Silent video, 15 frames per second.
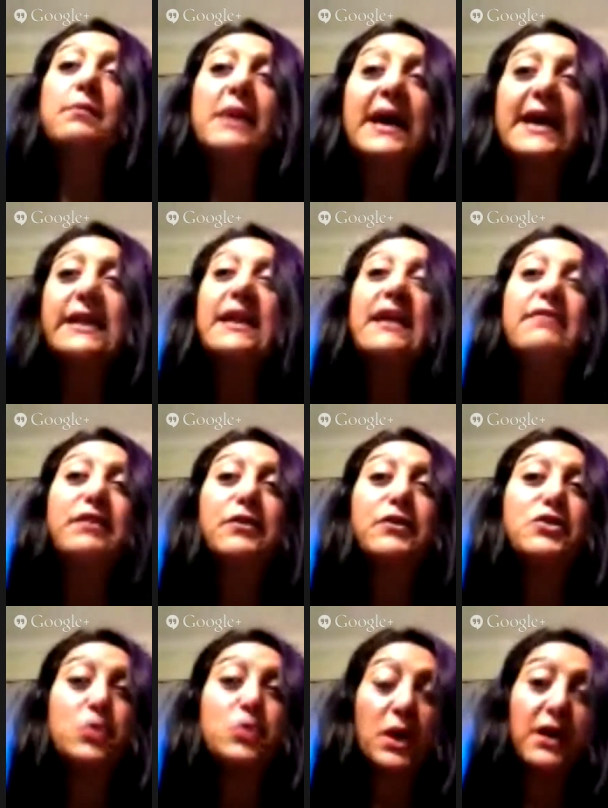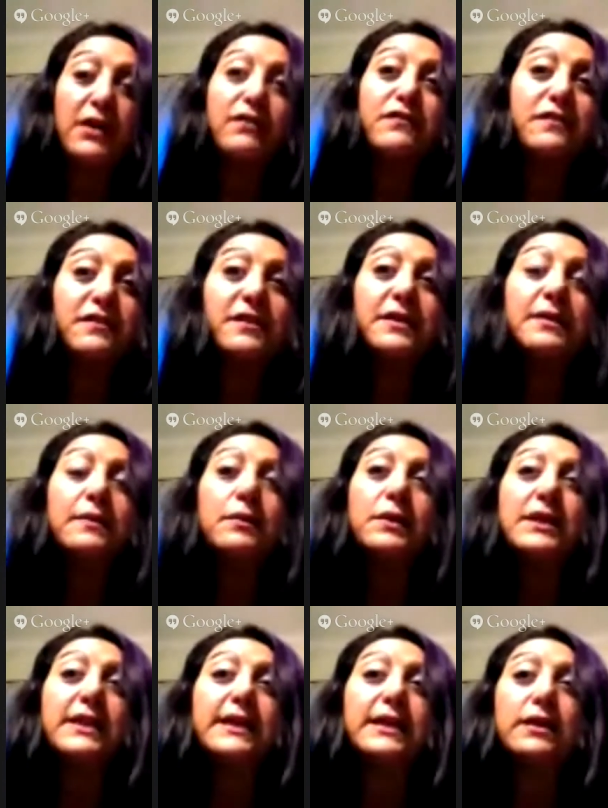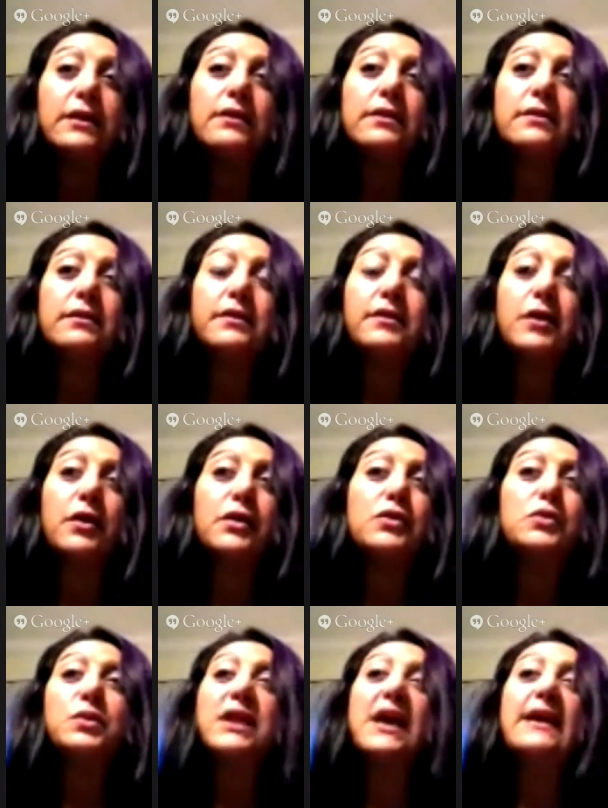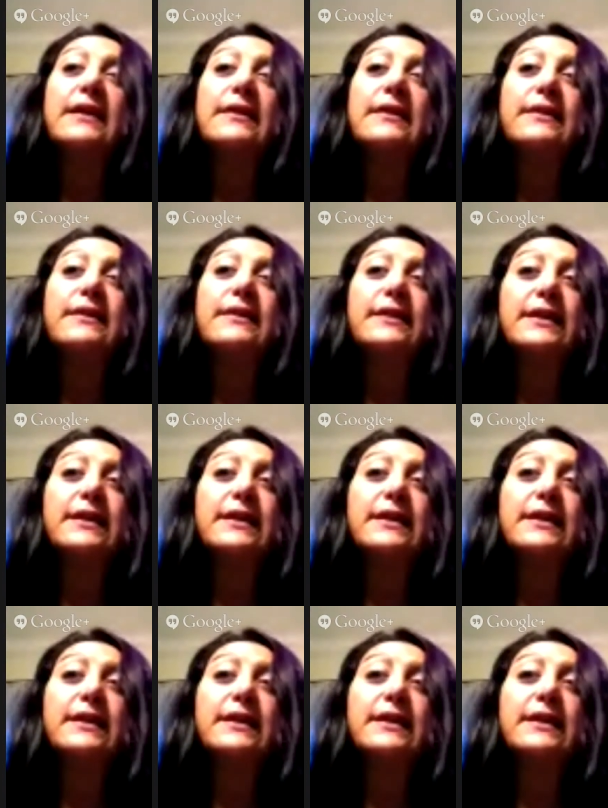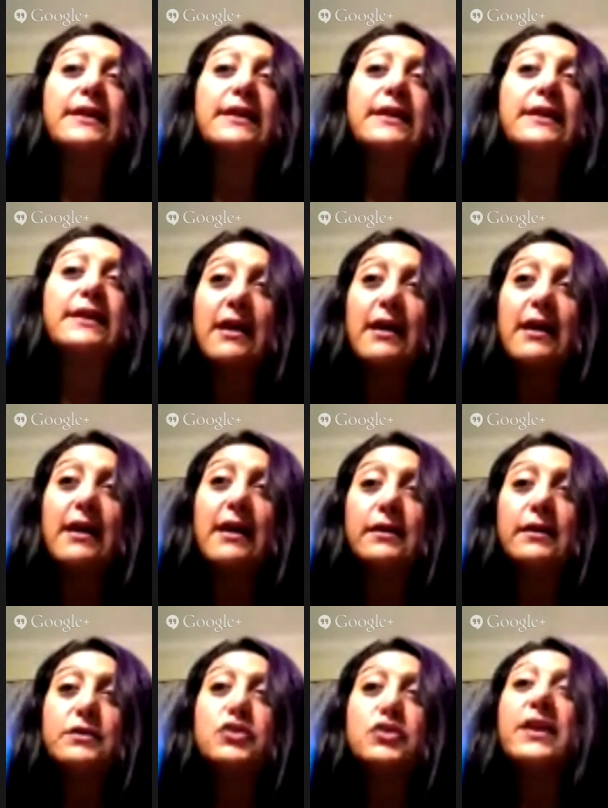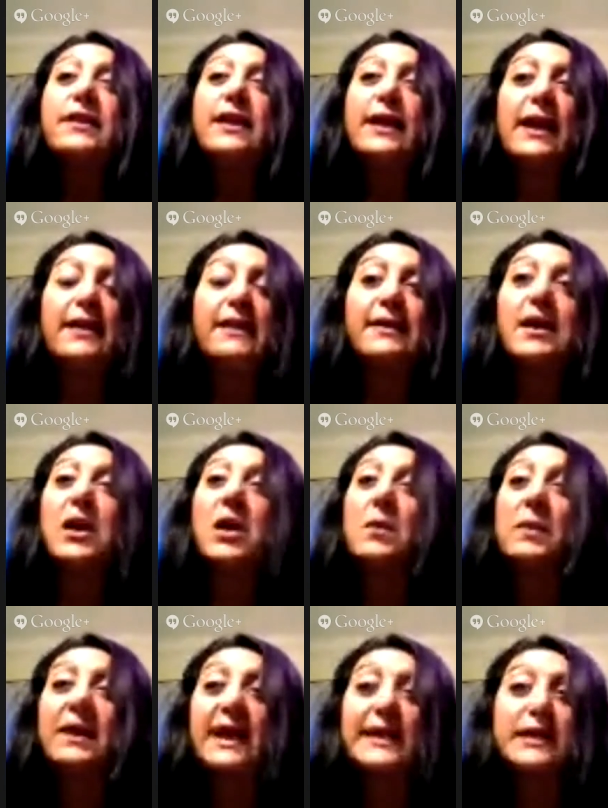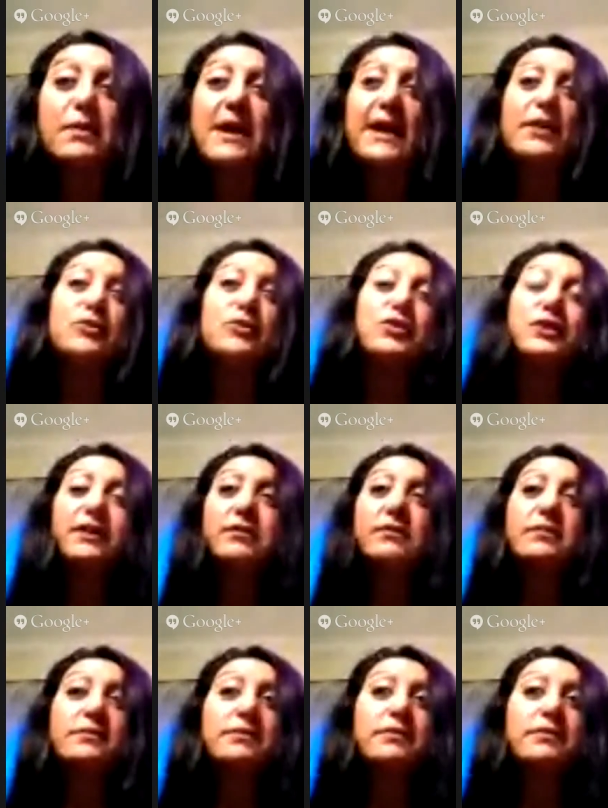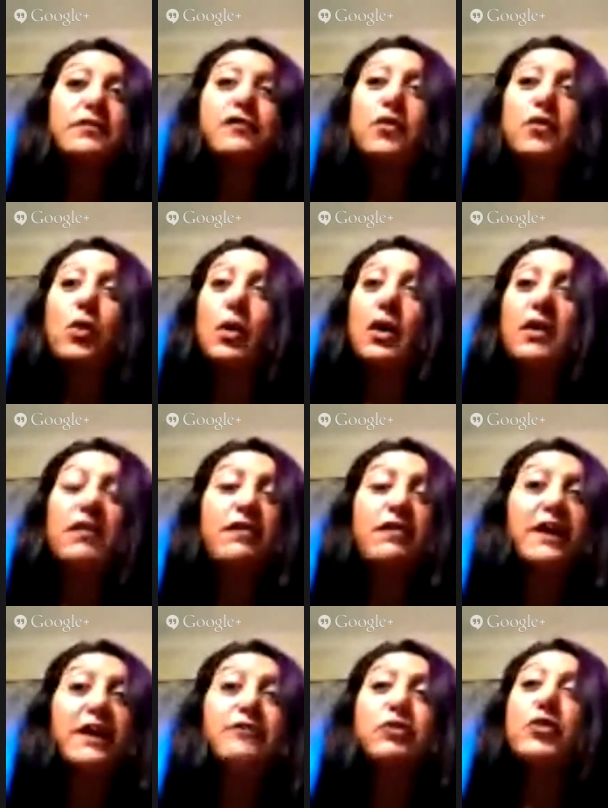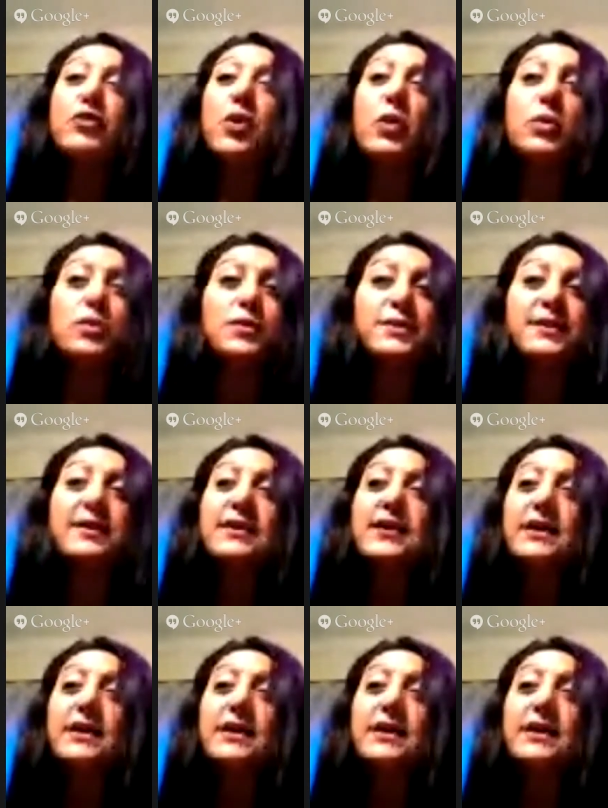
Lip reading: by 11 or 12, really start utilizing it and trusting it. But I can imagine at 4 or 5 years old,